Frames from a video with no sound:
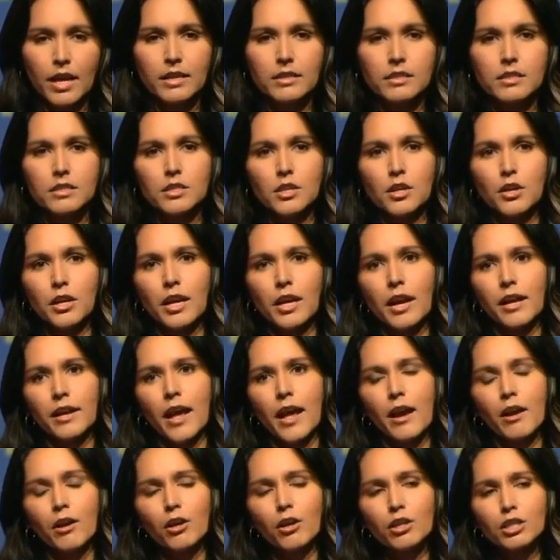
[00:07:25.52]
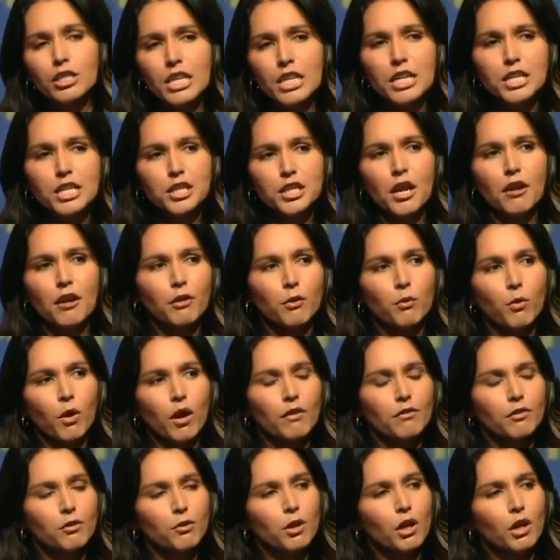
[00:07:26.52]
in Syria, and I urge each and every
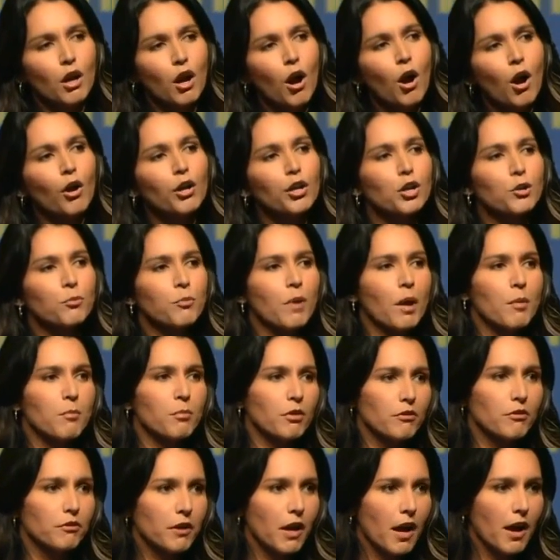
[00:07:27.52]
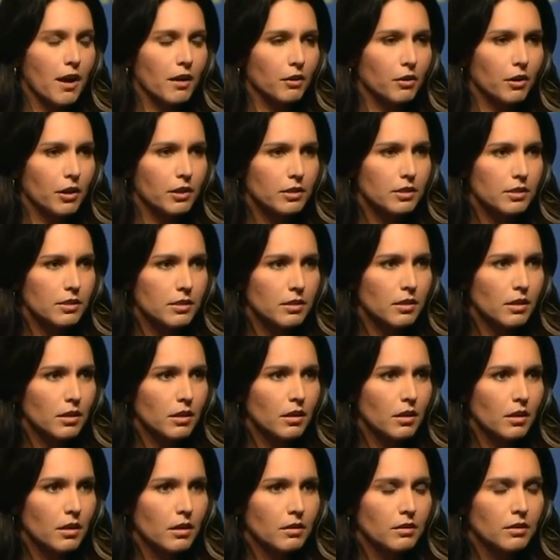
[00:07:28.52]
one of you to call your member of Congress
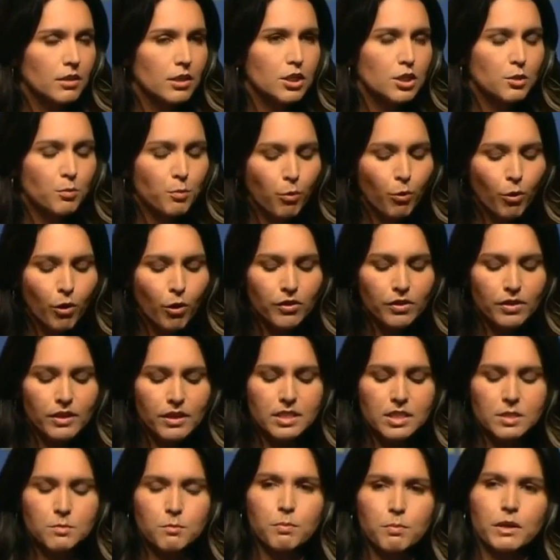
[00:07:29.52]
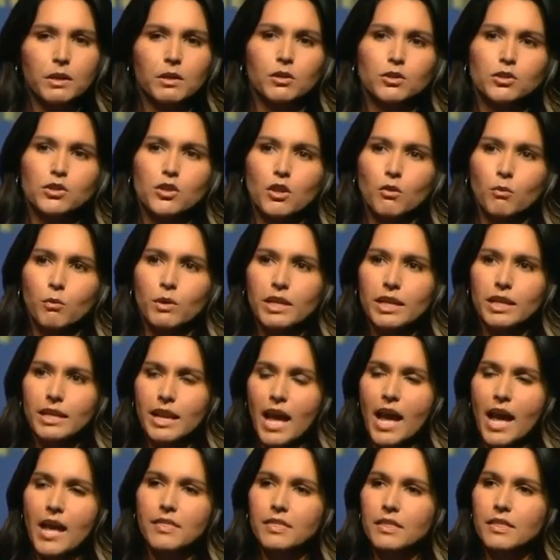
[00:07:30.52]
to support this bill so that we
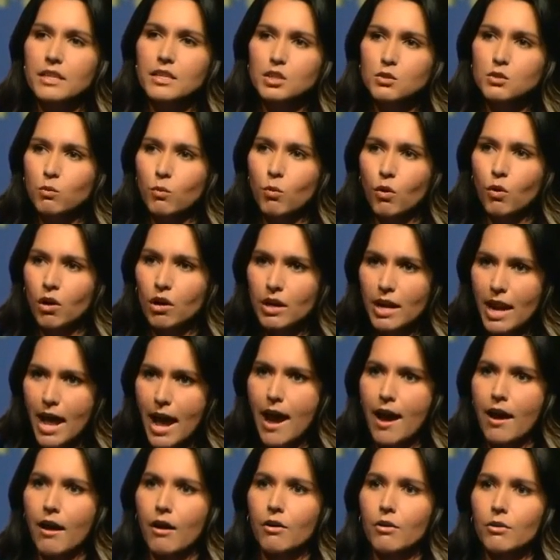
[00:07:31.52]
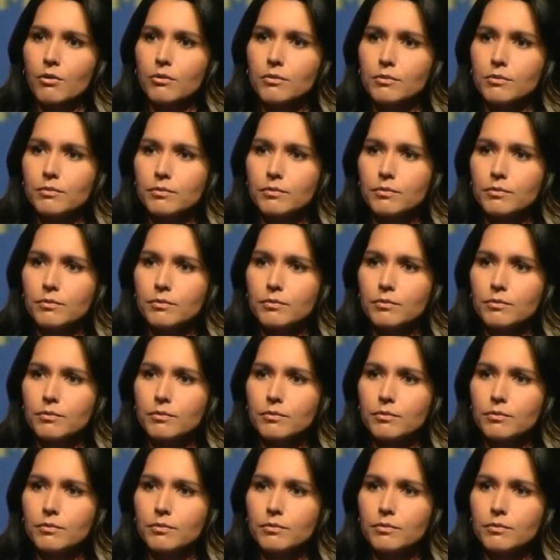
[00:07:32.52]
can end this war now.